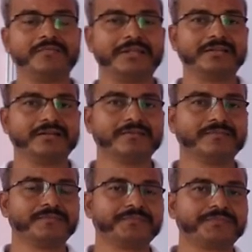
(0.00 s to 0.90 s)
method,
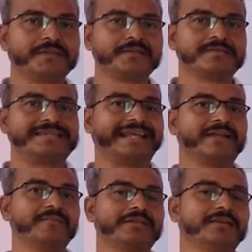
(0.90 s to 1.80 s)

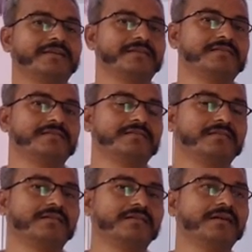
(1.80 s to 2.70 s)
second method is
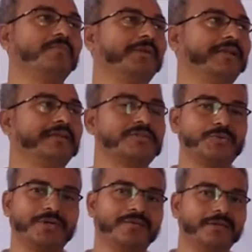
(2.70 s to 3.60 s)
completing
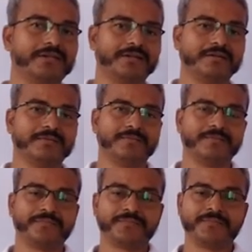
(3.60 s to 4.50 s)
square method,
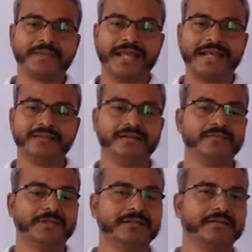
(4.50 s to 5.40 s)
and third
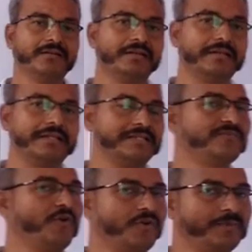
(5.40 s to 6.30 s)
method is
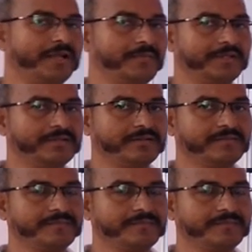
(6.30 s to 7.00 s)
formula method.